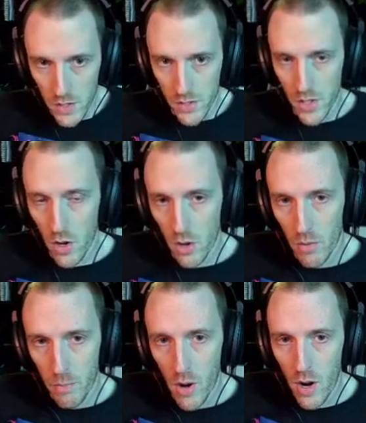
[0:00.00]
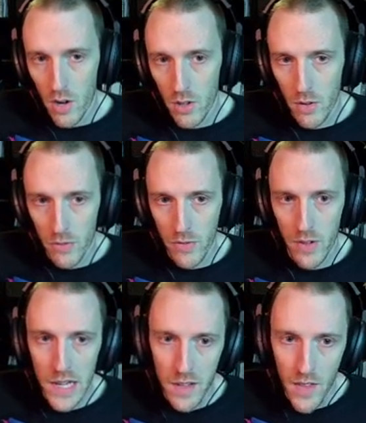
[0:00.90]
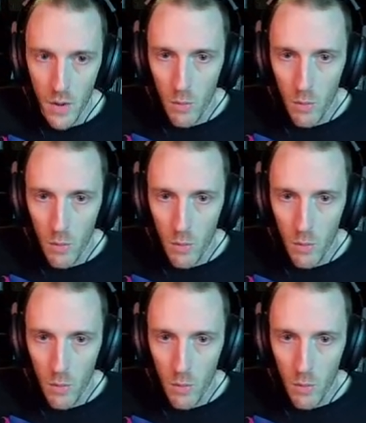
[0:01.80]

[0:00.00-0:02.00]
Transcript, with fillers: So part of getting that